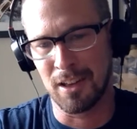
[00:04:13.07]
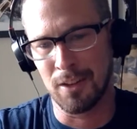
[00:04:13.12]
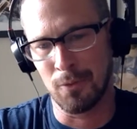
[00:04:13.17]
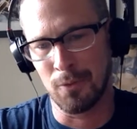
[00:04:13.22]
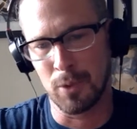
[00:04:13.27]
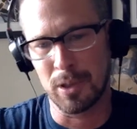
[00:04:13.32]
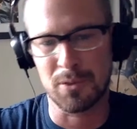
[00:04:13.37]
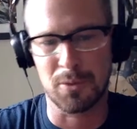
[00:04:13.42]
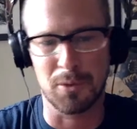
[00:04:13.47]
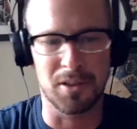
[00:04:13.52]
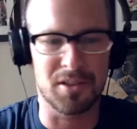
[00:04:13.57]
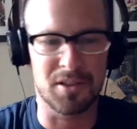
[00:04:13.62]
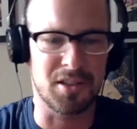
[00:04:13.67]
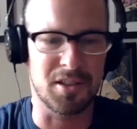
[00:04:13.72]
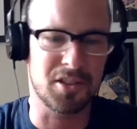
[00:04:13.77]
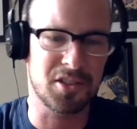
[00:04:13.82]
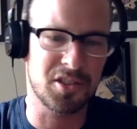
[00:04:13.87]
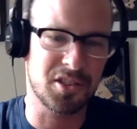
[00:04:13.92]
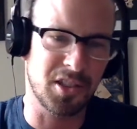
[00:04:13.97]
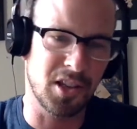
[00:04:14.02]
which was
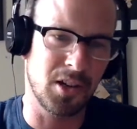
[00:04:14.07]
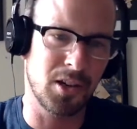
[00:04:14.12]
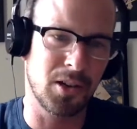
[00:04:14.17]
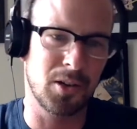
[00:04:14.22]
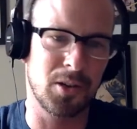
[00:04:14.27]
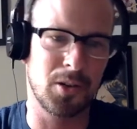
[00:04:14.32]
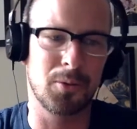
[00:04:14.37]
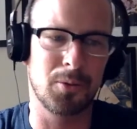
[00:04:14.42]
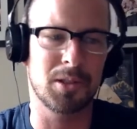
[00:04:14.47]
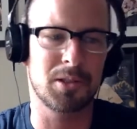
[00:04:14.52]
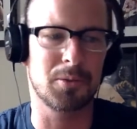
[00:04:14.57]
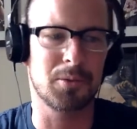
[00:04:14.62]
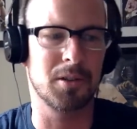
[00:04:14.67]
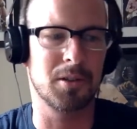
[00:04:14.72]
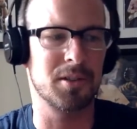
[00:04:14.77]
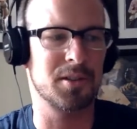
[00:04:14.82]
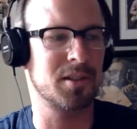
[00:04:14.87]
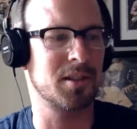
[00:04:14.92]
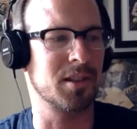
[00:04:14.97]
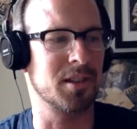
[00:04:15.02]
the Stone, which
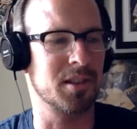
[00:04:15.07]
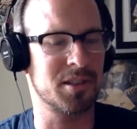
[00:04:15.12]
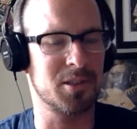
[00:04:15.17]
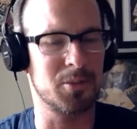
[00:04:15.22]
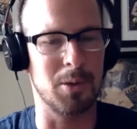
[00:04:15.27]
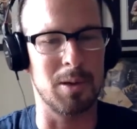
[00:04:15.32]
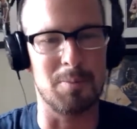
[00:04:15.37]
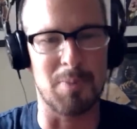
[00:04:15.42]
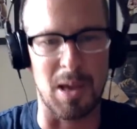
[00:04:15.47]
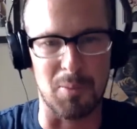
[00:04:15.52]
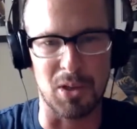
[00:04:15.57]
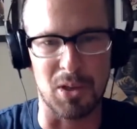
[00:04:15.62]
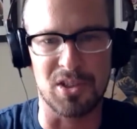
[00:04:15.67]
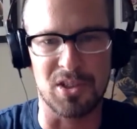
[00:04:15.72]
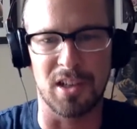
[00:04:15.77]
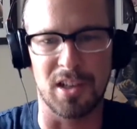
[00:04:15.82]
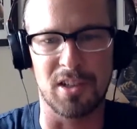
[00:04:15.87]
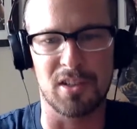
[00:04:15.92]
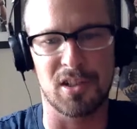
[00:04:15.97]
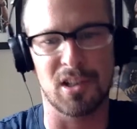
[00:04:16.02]
was the Sweet Baby
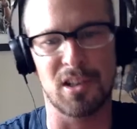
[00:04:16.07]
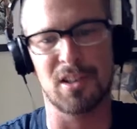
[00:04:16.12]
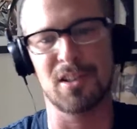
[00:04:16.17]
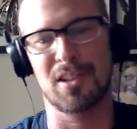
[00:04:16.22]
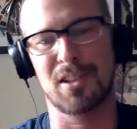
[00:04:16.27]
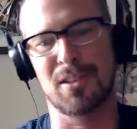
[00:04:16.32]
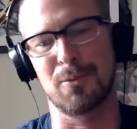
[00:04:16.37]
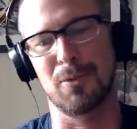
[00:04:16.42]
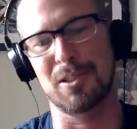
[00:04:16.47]
Jesus,